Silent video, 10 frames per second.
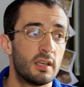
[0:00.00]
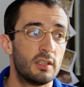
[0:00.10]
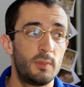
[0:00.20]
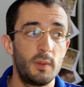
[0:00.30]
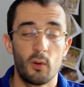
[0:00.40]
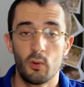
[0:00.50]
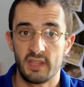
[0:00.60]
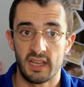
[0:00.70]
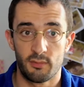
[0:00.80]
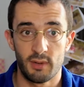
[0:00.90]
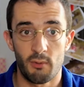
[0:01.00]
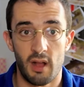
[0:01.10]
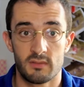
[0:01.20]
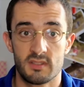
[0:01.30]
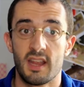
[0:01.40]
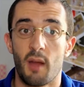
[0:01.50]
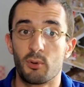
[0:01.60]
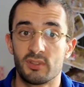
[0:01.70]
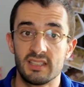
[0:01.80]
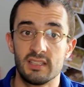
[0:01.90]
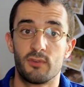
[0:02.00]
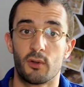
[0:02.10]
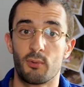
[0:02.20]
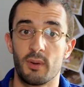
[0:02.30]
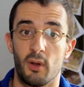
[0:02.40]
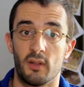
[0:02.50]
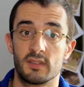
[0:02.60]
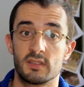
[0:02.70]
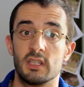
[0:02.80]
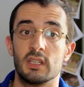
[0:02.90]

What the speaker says: the people who take 3 rounds, they are protected for 3 months.